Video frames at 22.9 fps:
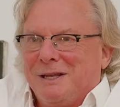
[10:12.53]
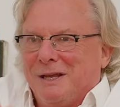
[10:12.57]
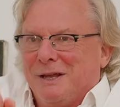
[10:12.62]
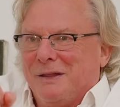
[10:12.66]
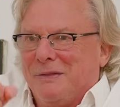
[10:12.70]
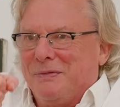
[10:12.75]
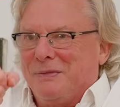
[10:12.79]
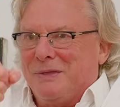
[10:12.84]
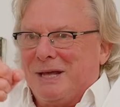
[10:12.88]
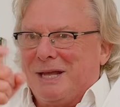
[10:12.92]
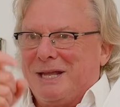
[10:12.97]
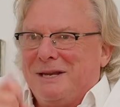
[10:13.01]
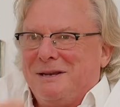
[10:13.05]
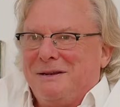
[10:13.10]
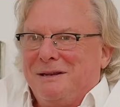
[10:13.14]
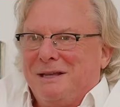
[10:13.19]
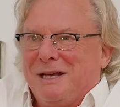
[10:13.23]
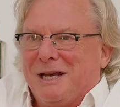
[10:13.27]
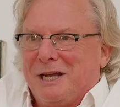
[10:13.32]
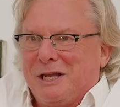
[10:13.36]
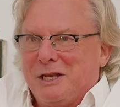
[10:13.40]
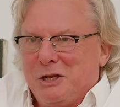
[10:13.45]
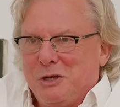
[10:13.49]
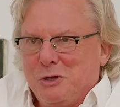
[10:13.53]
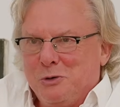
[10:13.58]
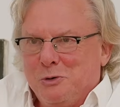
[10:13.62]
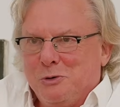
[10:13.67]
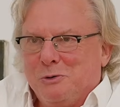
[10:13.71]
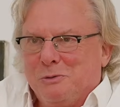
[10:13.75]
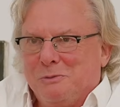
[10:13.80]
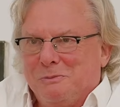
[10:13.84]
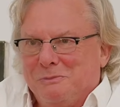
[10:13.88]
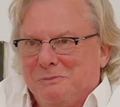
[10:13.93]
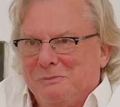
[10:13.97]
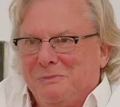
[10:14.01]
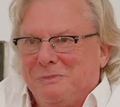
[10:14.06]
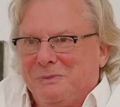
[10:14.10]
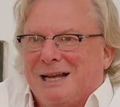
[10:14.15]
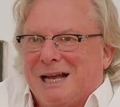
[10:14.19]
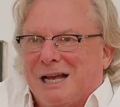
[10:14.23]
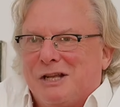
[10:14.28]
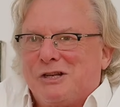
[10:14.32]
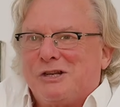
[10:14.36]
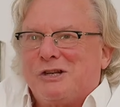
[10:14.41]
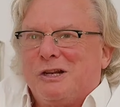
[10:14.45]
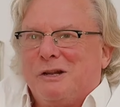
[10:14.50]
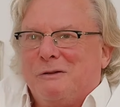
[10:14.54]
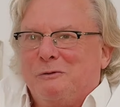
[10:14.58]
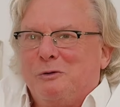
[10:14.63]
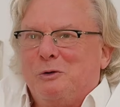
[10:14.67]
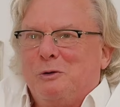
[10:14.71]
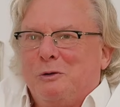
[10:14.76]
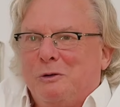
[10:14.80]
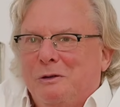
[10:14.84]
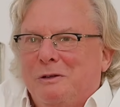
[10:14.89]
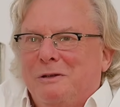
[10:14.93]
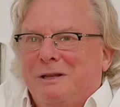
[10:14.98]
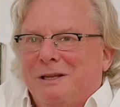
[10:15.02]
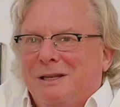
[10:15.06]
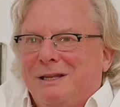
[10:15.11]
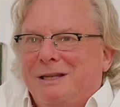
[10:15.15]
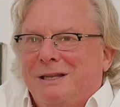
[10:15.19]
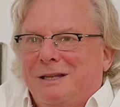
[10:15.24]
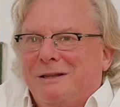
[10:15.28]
And then I knew Hárslevelű